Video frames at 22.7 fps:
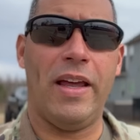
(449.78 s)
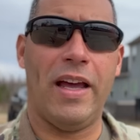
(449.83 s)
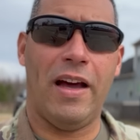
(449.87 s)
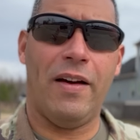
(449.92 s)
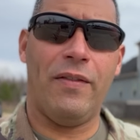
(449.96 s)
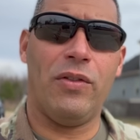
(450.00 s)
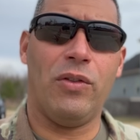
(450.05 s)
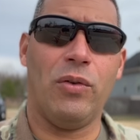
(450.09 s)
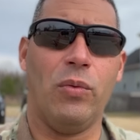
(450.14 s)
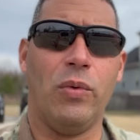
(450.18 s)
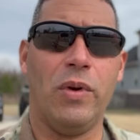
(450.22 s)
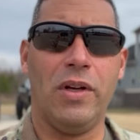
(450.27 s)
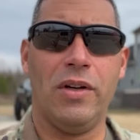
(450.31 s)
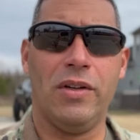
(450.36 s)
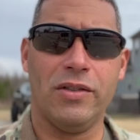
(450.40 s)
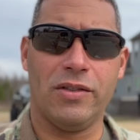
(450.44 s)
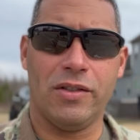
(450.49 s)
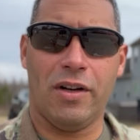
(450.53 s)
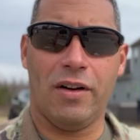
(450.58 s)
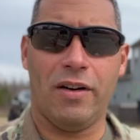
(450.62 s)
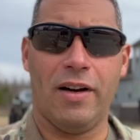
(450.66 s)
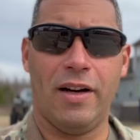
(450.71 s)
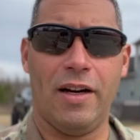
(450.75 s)
have the wheels
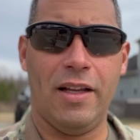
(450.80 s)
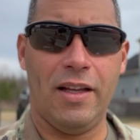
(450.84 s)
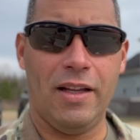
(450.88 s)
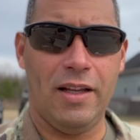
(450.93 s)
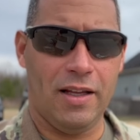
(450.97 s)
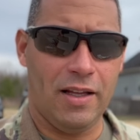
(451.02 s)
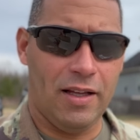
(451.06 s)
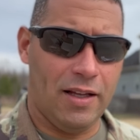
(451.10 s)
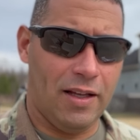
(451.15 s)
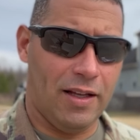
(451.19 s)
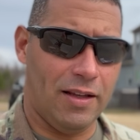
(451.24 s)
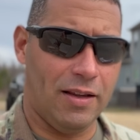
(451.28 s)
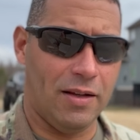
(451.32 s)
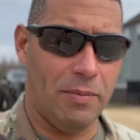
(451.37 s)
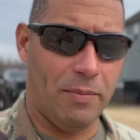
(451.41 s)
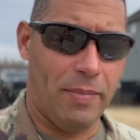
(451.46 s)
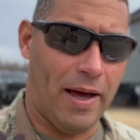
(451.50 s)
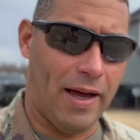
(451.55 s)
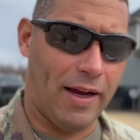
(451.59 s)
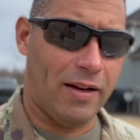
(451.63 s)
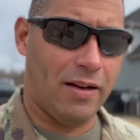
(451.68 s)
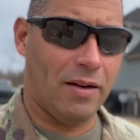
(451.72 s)
already in the back